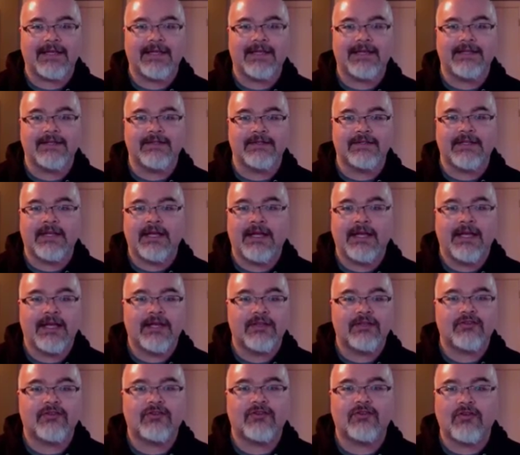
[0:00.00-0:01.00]
It is
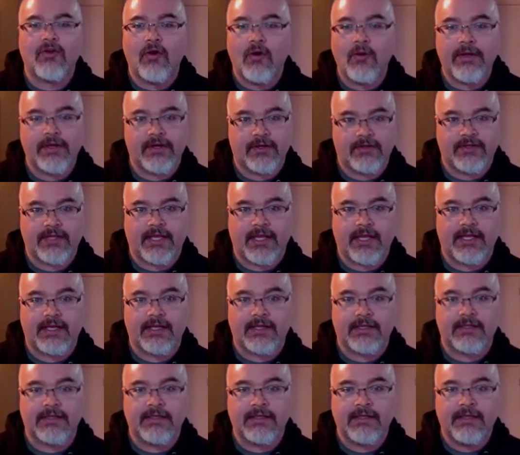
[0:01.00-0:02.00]
so
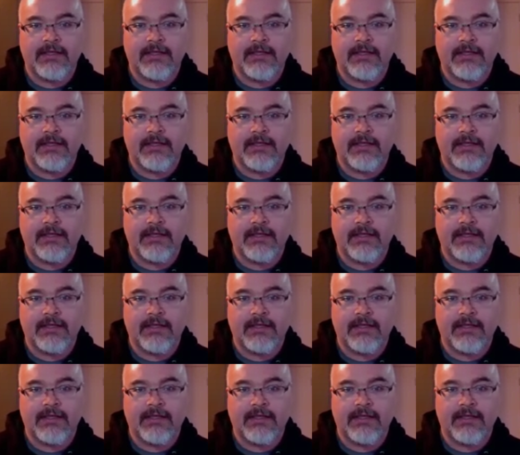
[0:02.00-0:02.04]
entertaining.